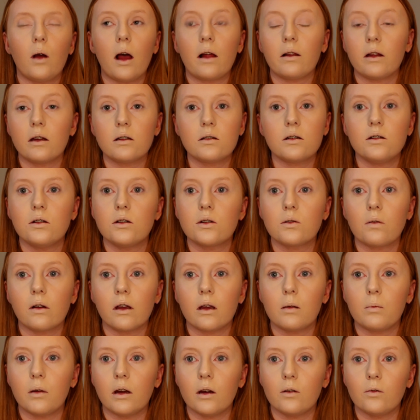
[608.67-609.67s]
I like to use
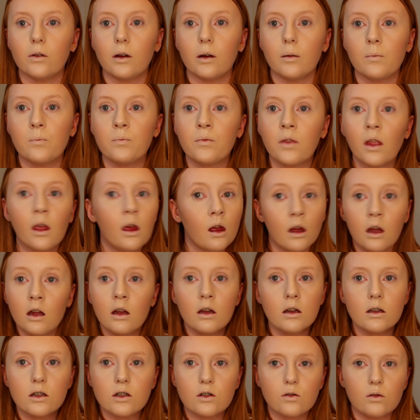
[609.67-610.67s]
quite a bit of it.
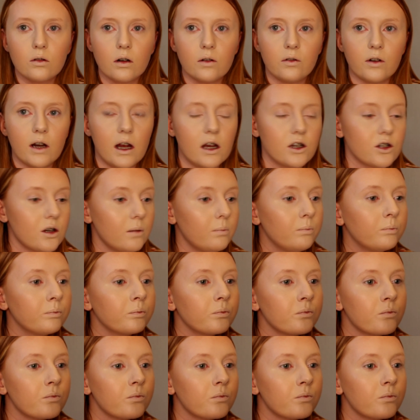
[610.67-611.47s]
So refreshing.